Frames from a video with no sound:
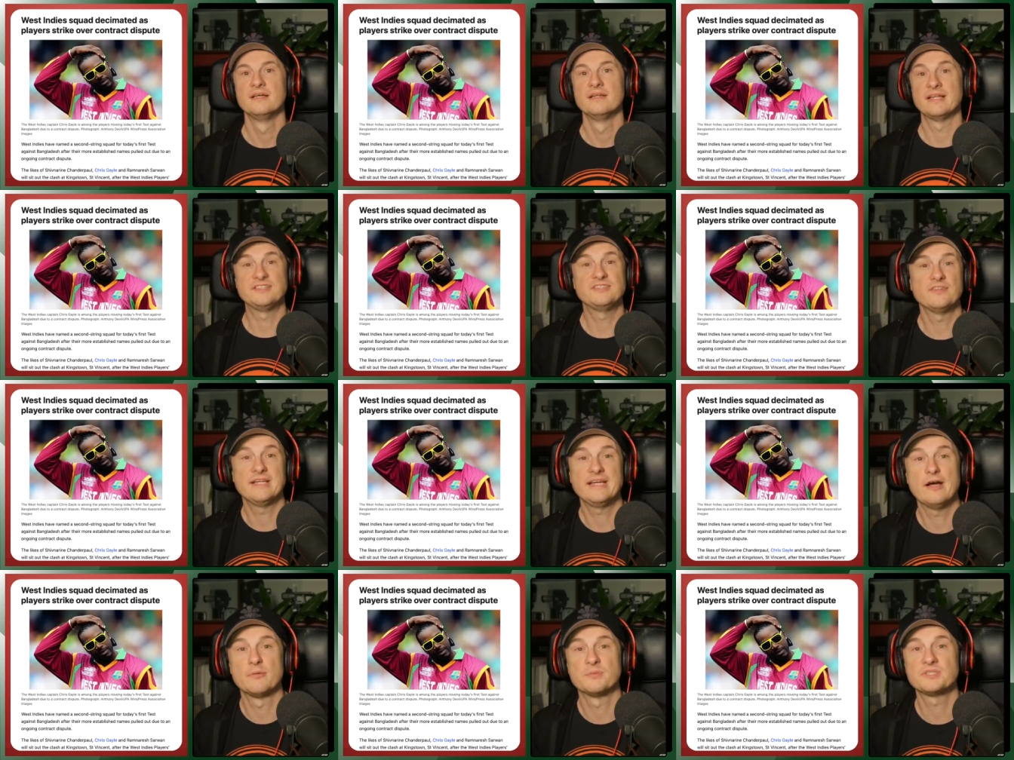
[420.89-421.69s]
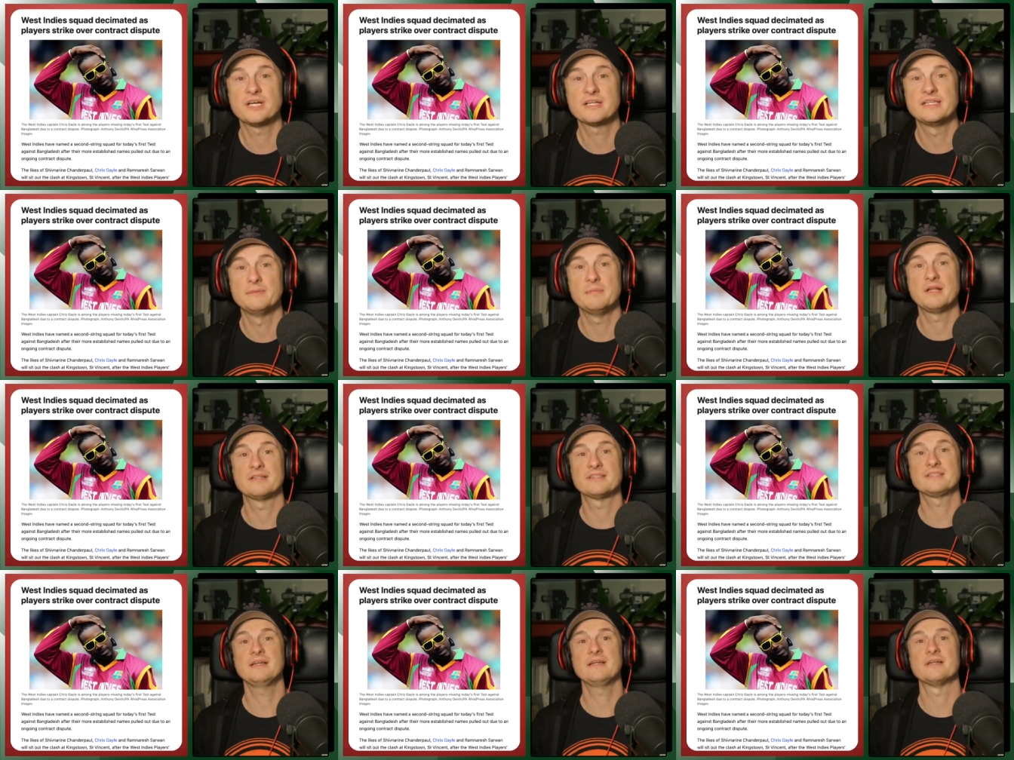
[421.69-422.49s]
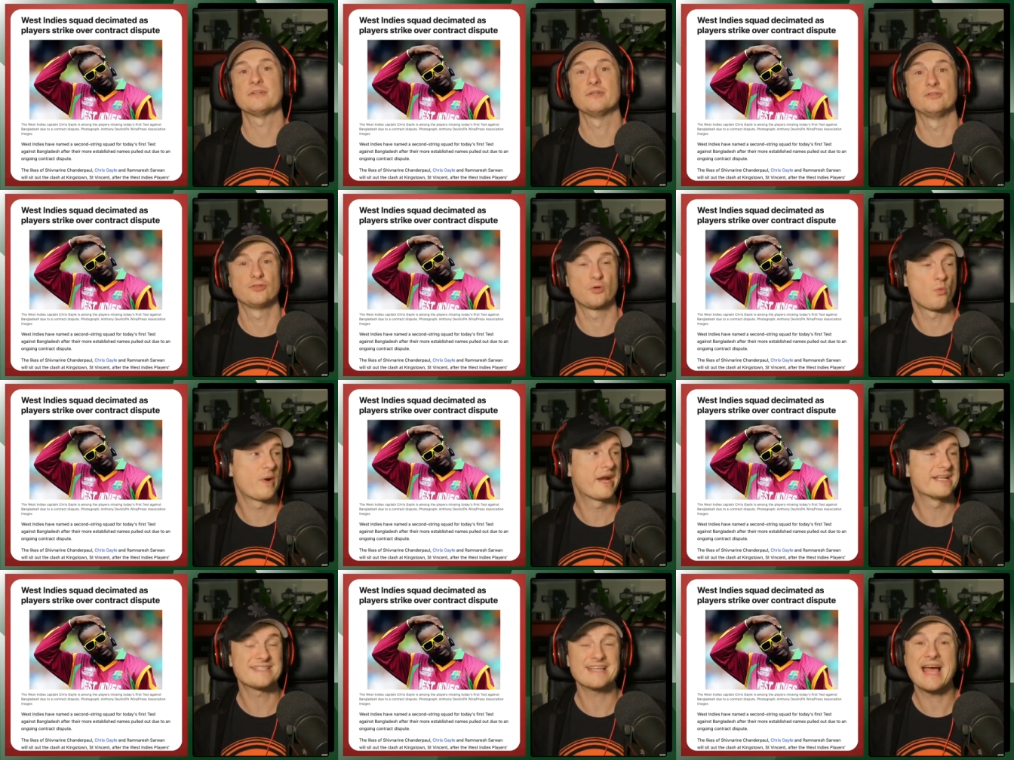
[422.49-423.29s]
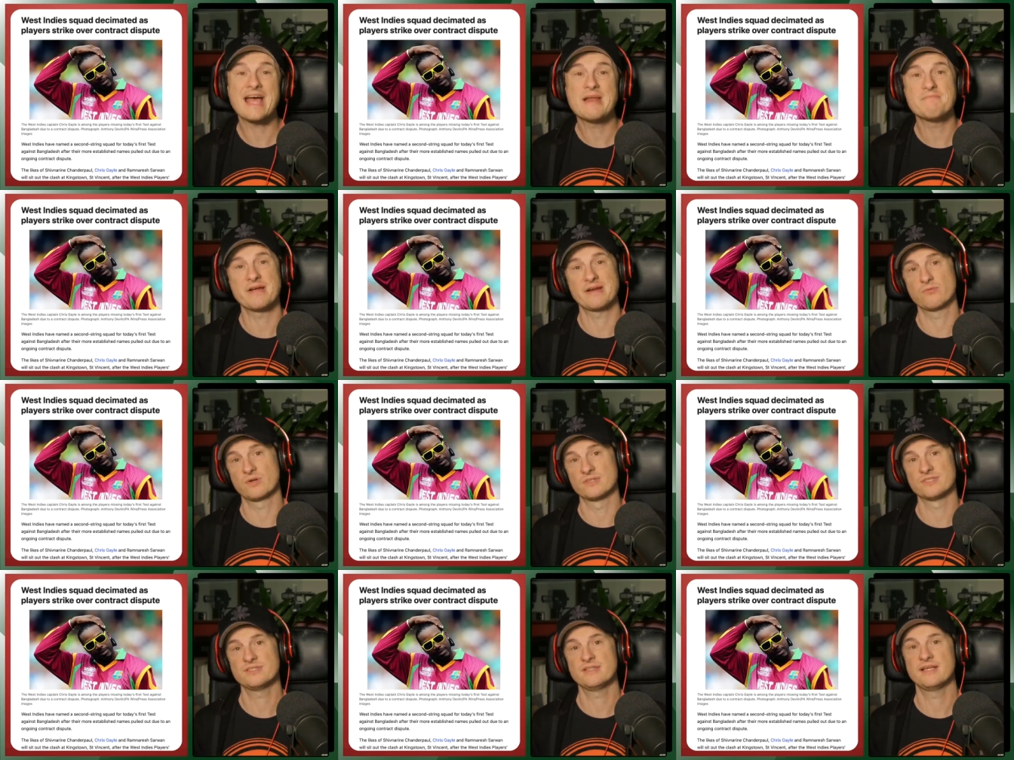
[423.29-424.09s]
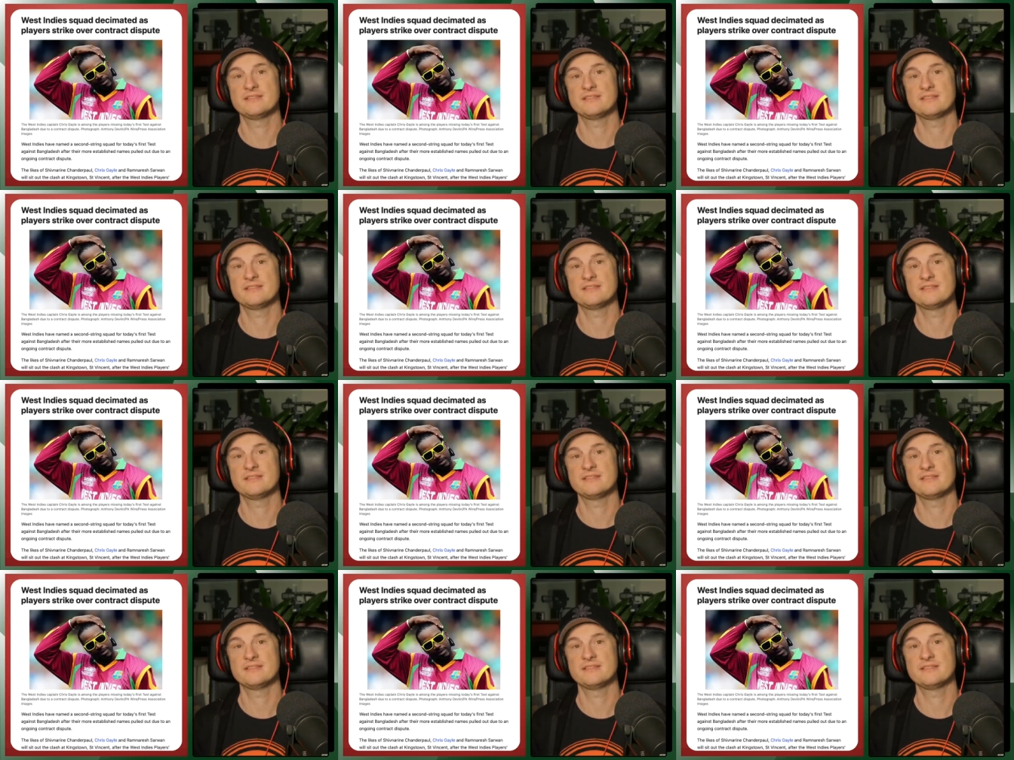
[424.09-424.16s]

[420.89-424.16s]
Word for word: They certainly helped Shakib Al Hasan, who took wickets and made runs in